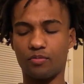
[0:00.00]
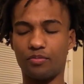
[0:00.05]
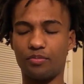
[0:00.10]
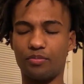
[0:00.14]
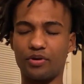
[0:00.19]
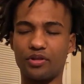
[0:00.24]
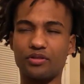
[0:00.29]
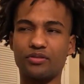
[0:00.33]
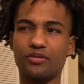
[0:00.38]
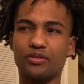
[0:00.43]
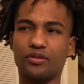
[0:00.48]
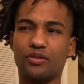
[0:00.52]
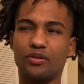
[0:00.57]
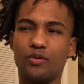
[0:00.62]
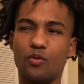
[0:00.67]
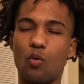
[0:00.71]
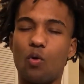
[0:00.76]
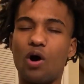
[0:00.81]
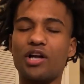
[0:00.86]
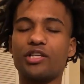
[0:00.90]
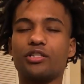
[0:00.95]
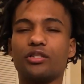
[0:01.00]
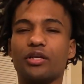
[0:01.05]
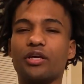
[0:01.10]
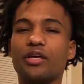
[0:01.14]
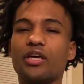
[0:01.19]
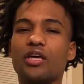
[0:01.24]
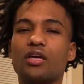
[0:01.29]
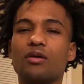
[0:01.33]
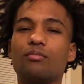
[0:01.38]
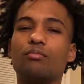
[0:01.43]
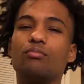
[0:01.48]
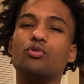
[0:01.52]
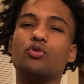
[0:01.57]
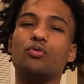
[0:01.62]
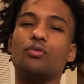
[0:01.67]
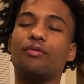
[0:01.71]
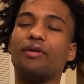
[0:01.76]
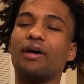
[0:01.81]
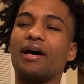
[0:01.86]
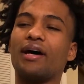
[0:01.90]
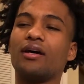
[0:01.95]
But watching him do
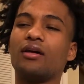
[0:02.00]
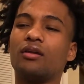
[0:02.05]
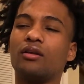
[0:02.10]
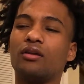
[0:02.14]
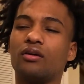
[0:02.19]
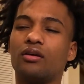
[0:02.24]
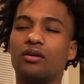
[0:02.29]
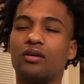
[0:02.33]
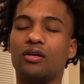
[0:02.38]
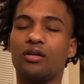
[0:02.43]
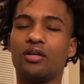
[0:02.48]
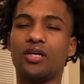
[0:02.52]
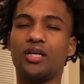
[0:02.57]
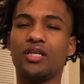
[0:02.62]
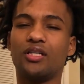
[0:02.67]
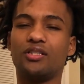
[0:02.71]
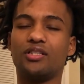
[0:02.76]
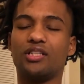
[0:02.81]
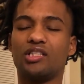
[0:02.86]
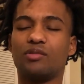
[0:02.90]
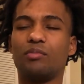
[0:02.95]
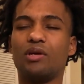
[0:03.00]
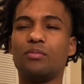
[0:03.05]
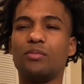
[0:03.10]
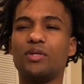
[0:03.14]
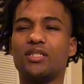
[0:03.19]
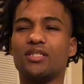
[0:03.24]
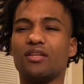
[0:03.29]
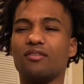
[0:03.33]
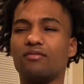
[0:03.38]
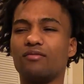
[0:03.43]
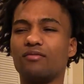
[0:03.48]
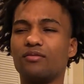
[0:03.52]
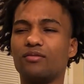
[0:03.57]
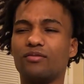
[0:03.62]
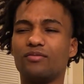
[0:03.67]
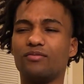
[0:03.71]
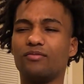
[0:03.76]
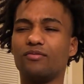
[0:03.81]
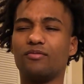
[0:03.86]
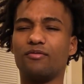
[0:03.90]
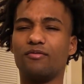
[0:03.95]
that just made me say,
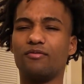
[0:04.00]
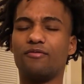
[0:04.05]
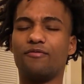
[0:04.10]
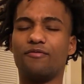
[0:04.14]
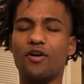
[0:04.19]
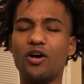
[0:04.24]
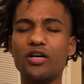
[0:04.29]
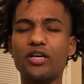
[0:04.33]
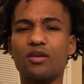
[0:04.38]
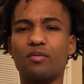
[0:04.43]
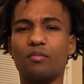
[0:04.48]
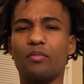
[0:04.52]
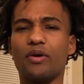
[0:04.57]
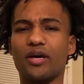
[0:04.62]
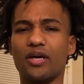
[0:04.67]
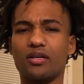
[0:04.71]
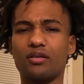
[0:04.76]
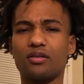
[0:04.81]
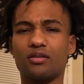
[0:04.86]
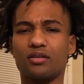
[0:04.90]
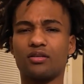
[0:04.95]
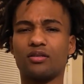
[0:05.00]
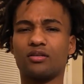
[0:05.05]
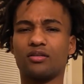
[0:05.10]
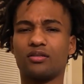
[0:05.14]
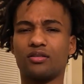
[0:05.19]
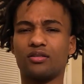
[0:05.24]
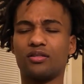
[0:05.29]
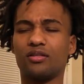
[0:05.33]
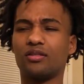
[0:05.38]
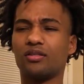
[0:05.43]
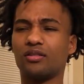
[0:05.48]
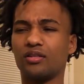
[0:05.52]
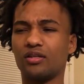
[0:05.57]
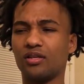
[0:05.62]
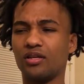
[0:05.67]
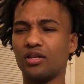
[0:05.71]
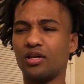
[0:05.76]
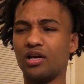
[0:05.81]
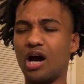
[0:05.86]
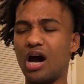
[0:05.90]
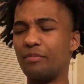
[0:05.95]
it, man.
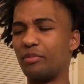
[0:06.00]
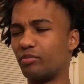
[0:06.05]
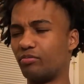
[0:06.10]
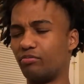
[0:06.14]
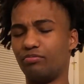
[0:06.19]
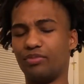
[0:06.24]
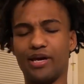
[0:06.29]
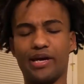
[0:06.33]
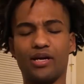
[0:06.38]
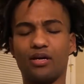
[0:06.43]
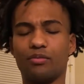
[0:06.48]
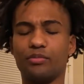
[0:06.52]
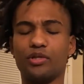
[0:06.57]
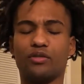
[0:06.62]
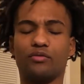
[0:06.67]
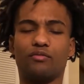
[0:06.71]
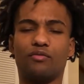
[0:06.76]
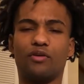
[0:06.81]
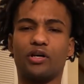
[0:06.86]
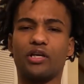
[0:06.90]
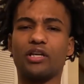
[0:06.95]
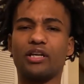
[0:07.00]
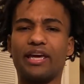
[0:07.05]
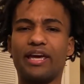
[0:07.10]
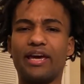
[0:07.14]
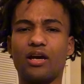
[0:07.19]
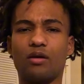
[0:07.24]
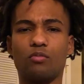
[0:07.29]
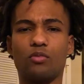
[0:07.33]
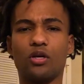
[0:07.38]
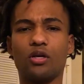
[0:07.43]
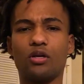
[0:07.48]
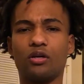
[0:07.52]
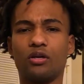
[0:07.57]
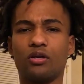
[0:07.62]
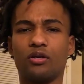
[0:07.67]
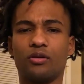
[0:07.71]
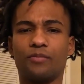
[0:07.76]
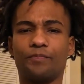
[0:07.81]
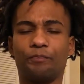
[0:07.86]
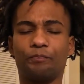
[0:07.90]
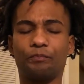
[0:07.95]
I'm gonna pick up this camera
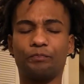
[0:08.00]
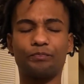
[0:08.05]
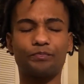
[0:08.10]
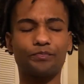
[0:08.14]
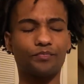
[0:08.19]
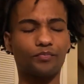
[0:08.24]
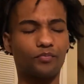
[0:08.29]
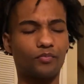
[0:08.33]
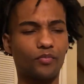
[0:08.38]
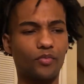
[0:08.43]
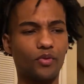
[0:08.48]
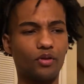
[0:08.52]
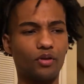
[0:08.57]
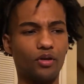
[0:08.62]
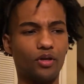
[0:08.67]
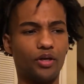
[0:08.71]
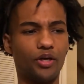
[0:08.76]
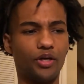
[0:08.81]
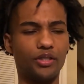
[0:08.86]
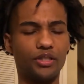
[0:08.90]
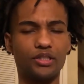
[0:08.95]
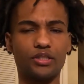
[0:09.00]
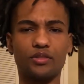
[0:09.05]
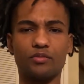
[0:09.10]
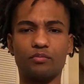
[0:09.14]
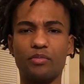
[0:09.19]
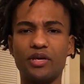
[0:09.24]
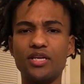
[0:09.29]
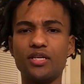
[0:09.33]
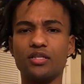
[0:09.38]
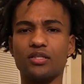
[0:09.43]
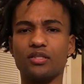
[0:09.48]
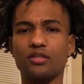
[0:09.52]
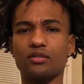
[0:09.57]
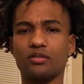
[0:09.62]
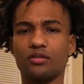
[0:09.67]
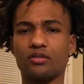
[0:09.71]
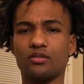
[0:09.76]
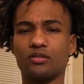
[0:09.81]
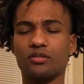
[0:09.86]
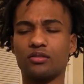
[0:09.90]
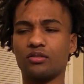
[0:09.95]
and just make it.
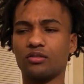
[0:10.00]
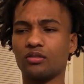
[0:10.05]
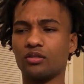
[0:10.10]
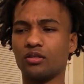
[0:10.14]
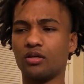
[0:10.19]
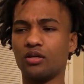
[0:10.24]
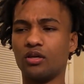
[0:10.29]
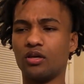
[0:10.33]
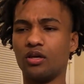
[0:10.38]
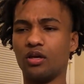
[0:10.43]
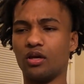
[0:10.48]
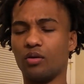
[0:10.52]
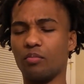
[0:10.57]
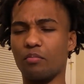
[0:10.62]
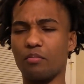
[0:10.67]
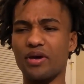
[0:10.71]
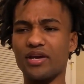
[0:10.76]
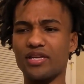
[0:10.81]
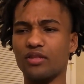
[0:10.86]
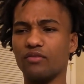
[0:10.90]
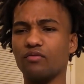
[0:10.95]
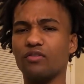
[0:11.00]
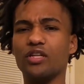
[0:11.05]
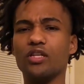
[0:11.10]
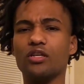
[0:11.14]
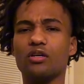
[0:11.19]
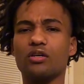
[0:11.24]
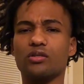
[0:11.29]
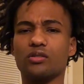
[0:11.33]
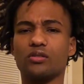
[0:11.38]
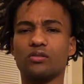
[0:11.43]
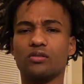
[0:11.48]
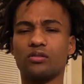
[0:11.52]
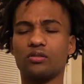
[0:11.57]
Make the videos.